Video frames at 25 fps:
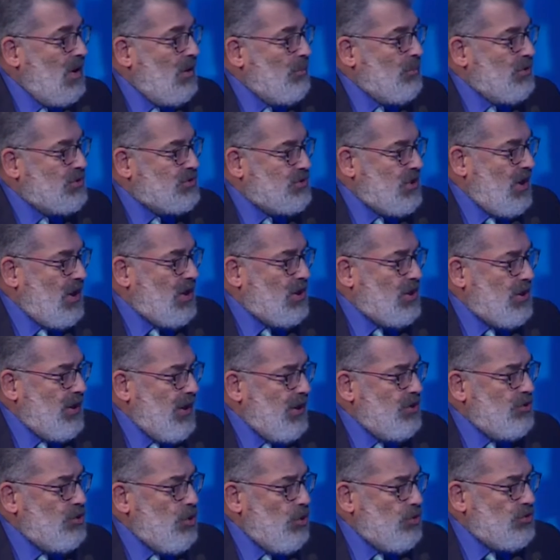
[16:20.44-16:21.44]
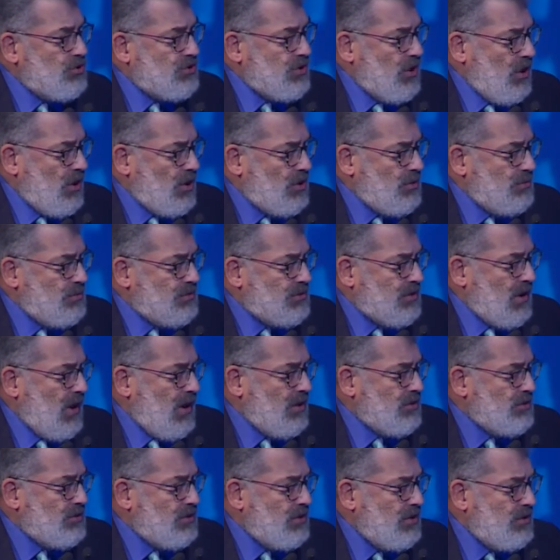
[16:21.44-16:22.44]
particularly in new
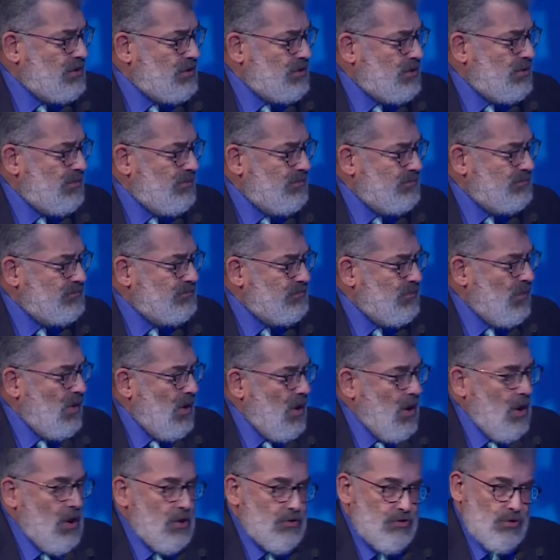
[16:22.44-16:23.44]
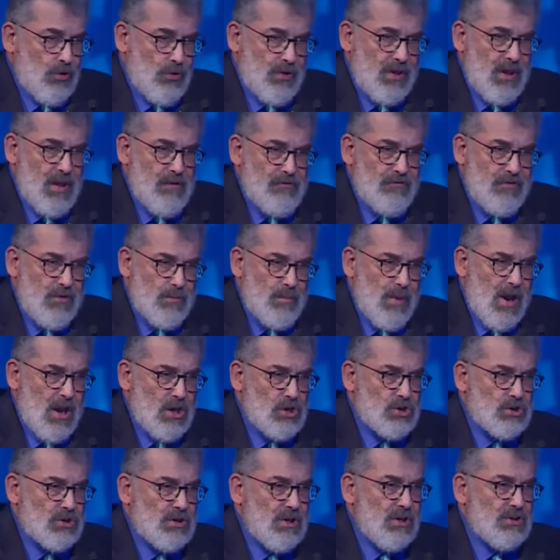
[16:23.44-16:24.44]
circumstances, through the
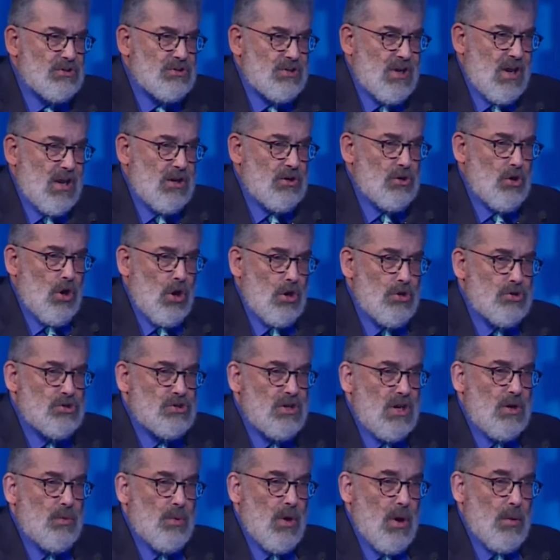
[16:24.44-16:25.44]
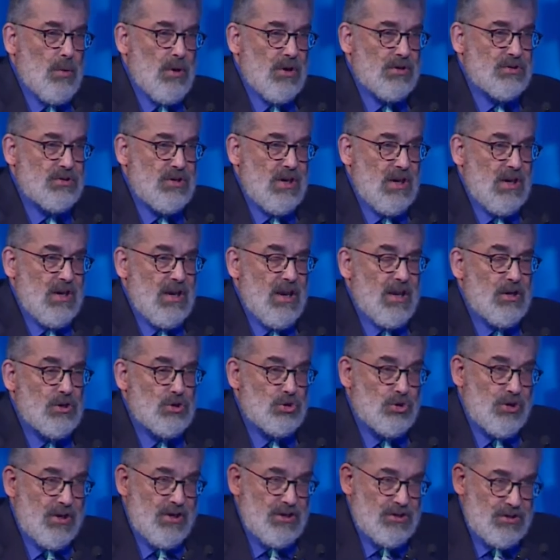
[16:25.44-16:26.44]
information and technology, where we're seeing
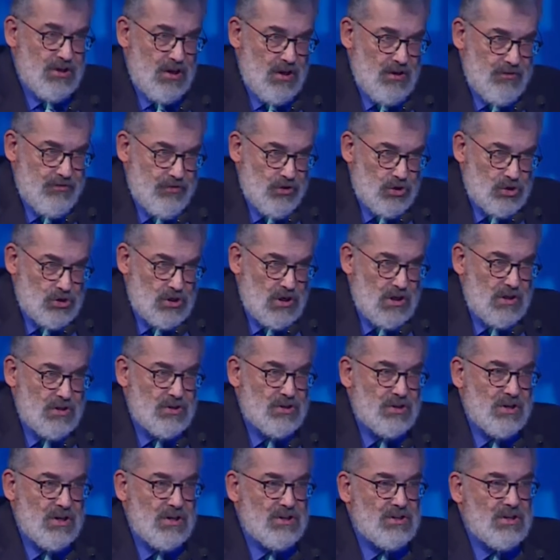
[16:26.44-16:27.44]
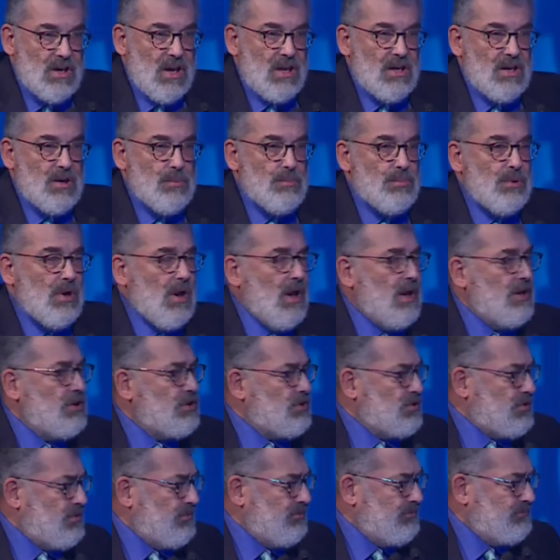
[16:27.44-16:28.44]
increasing fragility taking
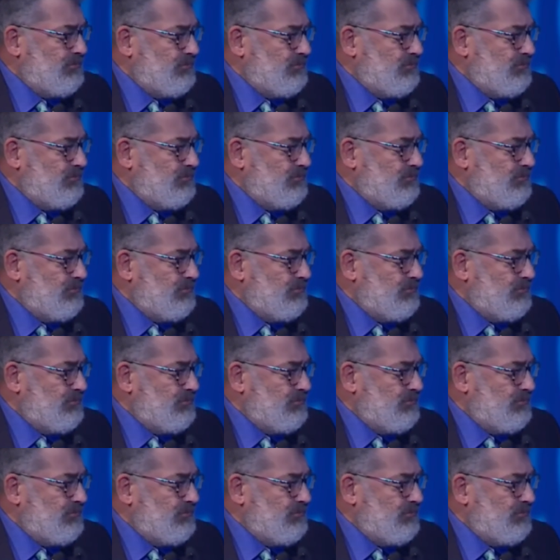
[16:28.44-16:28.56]
place,